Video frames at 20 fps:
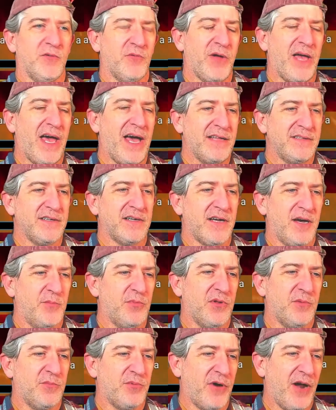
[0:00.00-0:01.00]
We had a
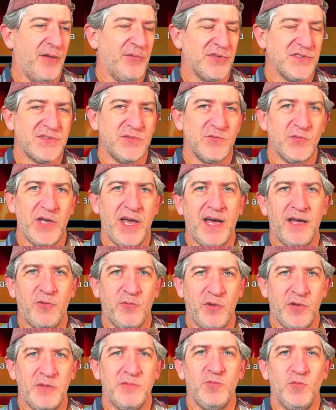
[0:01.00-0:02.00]
couple of Primals, and
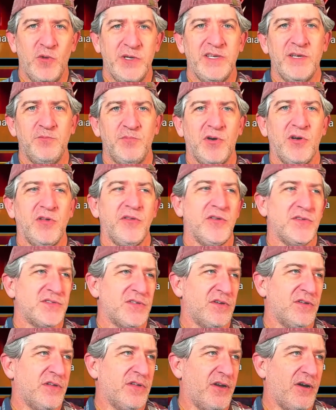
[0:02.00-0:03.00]
we did pull those
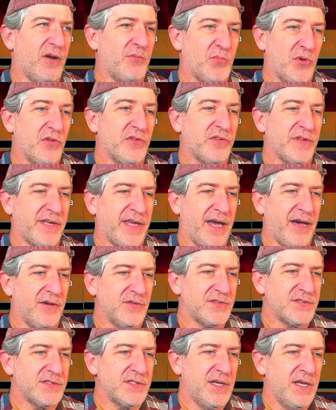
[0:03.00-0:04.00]
earlier on both
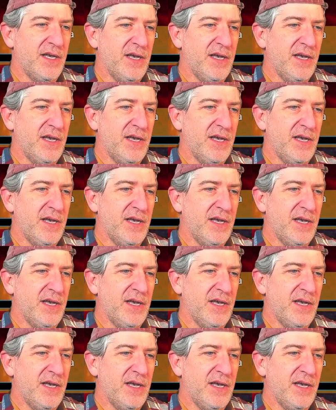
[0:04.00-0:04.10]
accounts,